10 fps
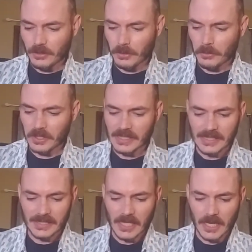We worked out
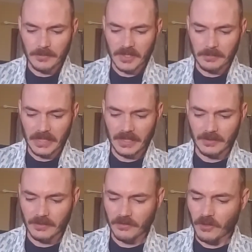a time to
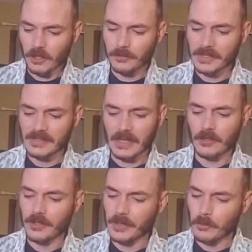meet the following
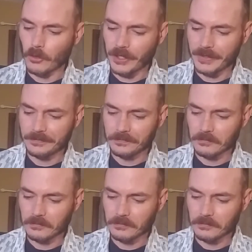Saturday morning.